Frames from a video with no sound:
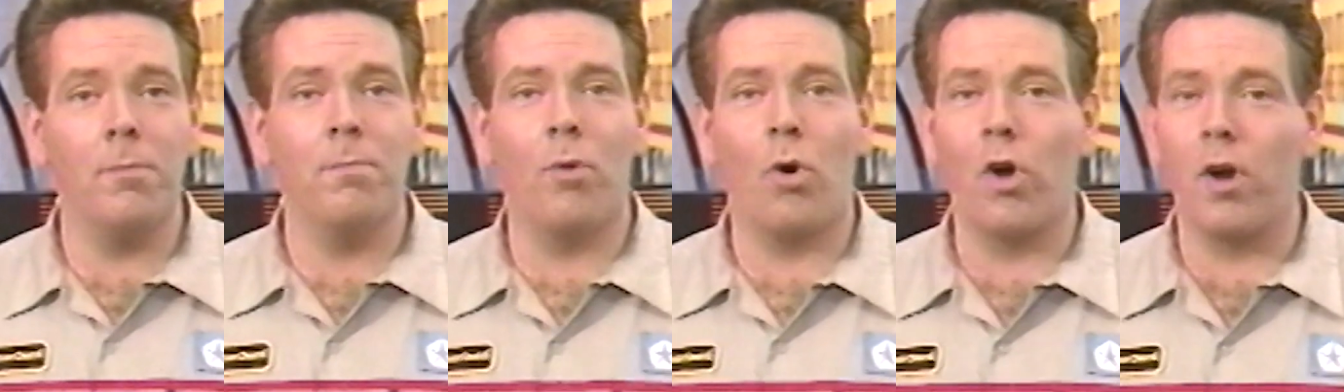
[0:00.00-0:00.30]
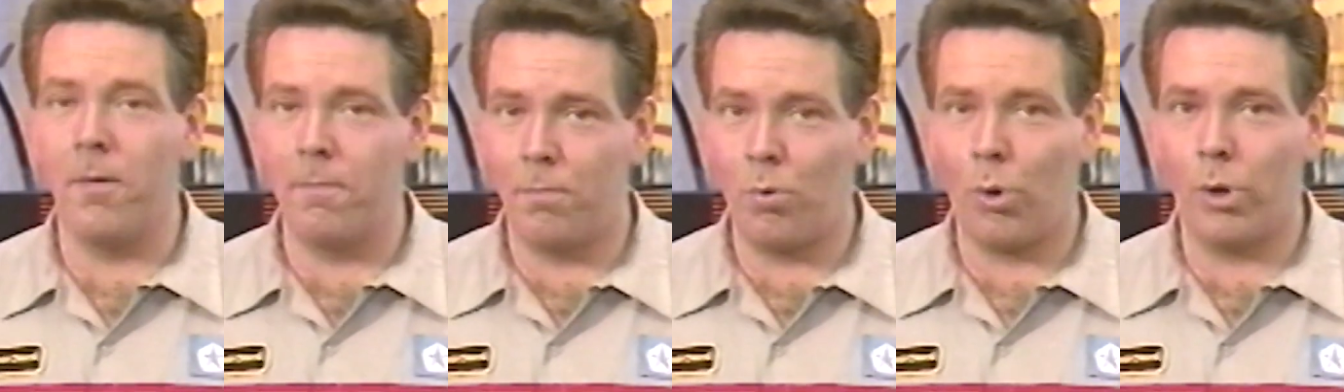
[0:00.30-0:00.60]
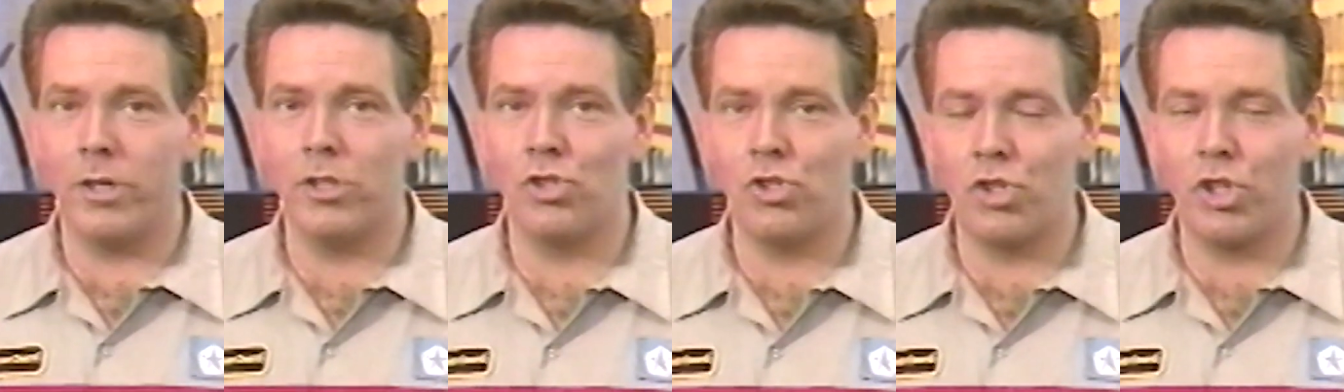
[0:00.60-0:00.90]
more
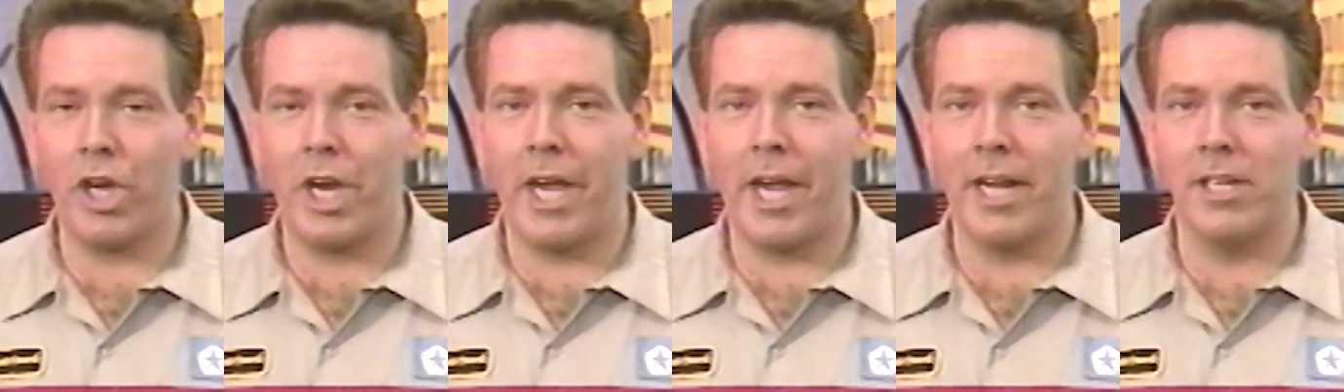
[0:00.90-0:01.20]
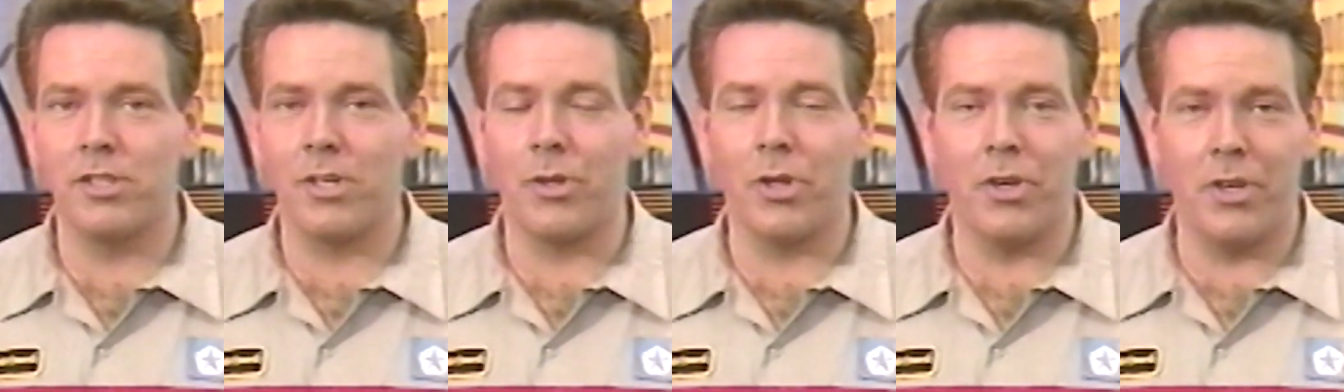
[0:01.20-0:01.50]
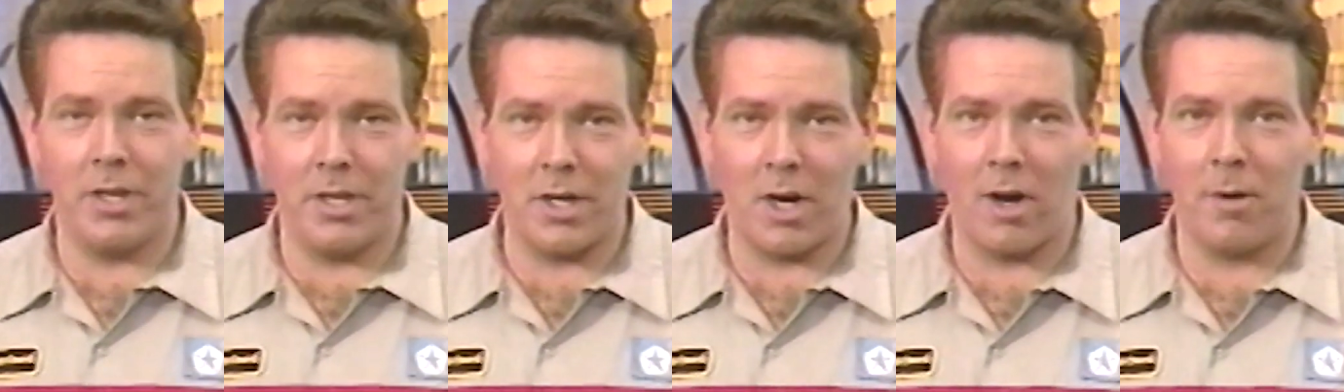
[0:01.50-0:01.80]
important change in the
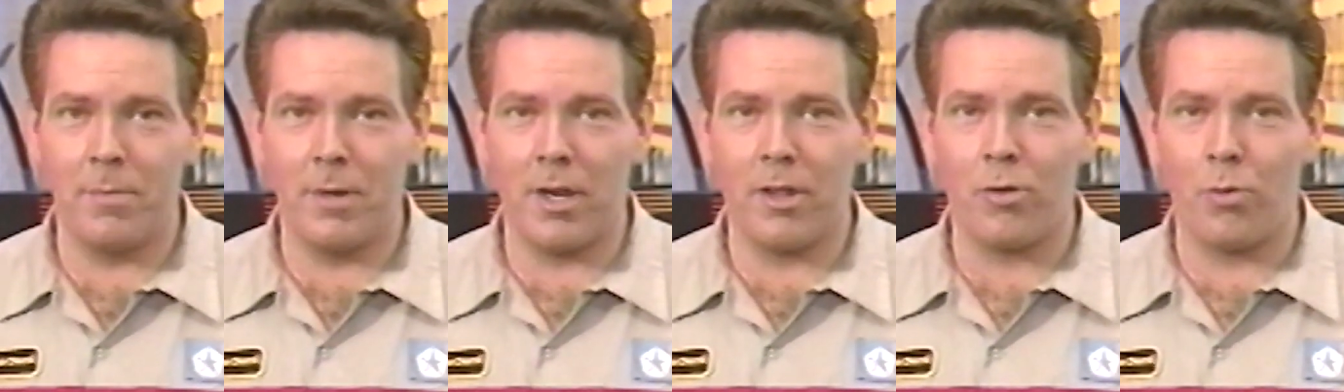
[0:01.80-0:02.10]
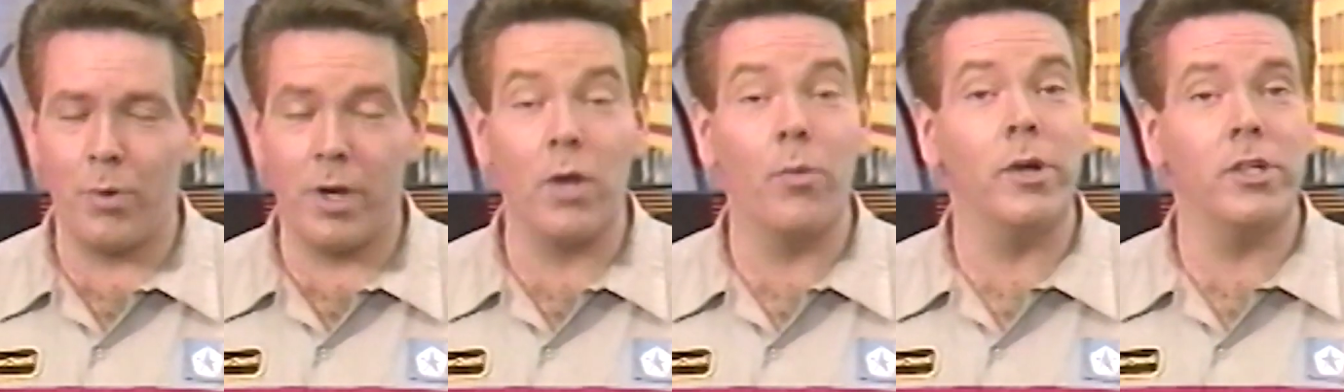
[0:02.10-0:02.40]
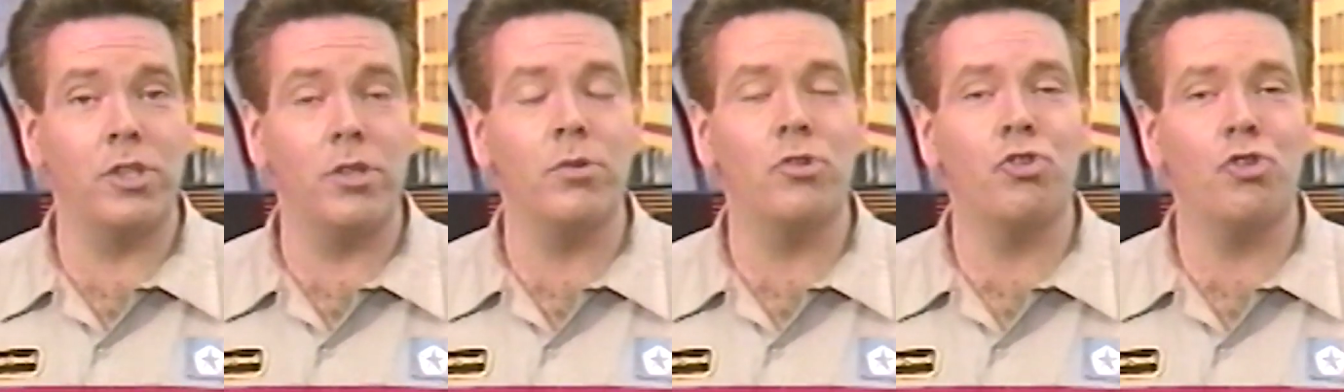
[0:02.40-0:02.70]
DRB III,
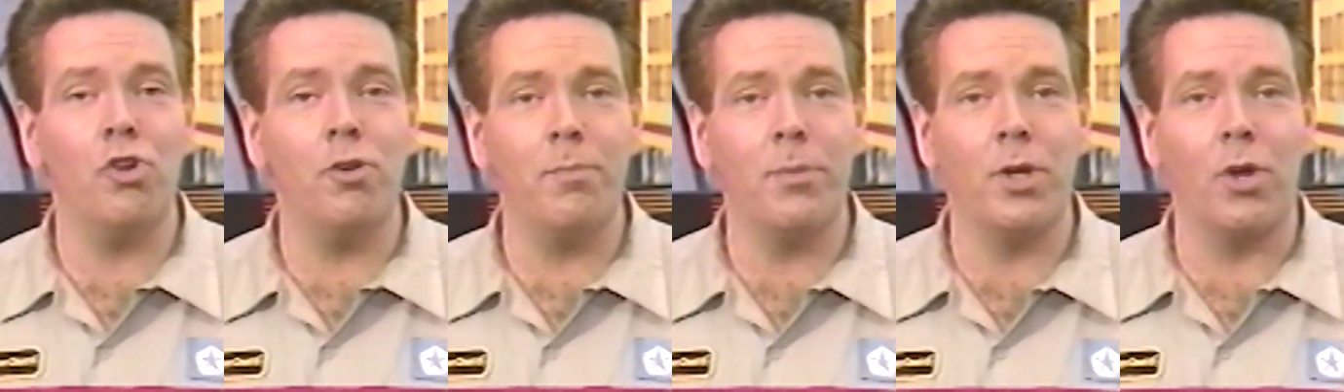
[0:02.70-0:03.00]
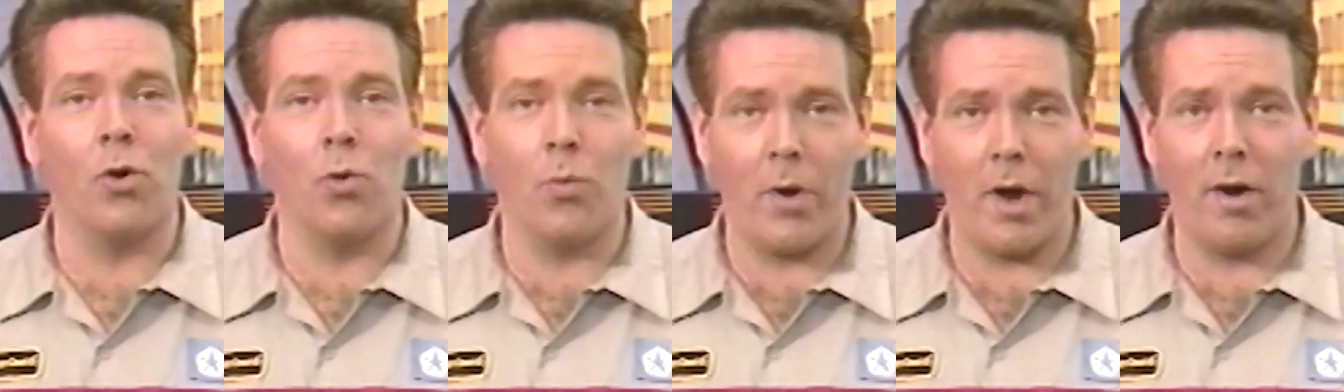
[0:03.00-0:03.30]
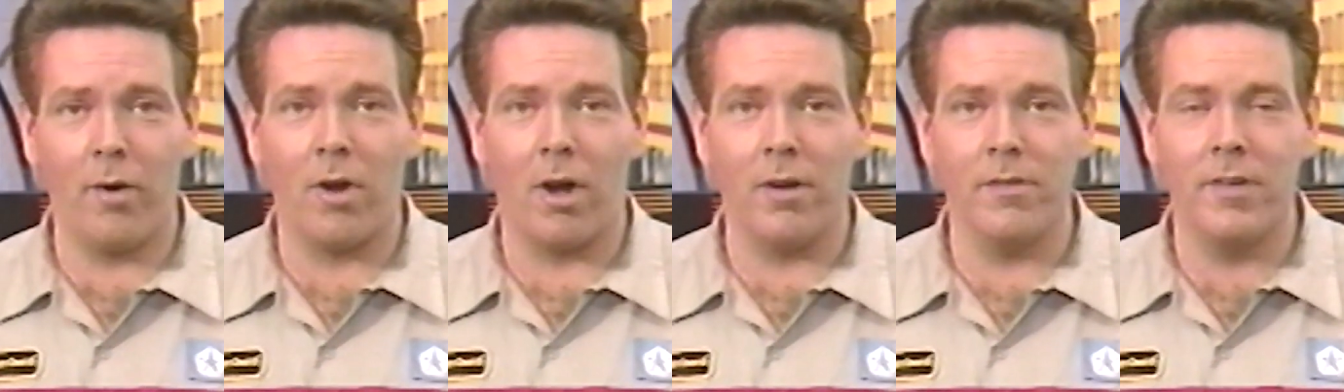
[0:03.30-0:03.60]
which you should be
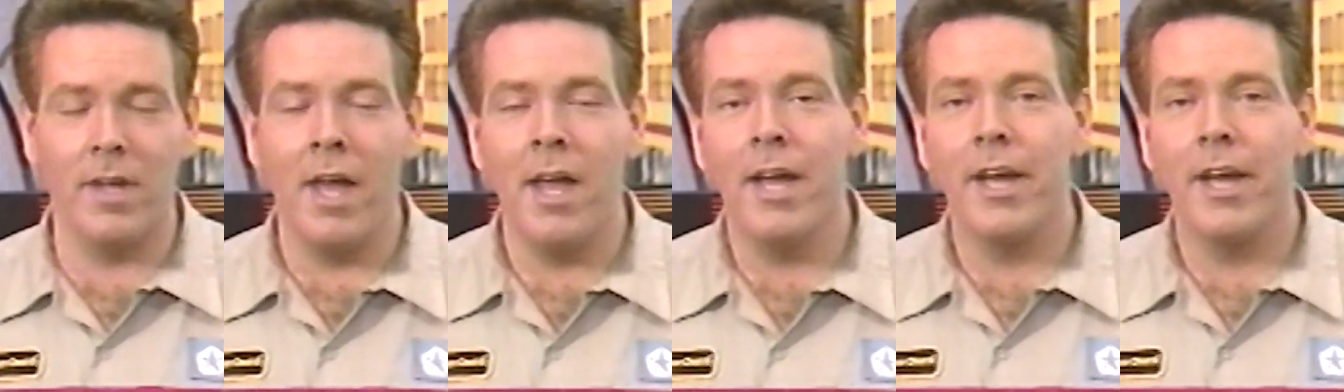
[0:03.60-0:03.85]
aware of,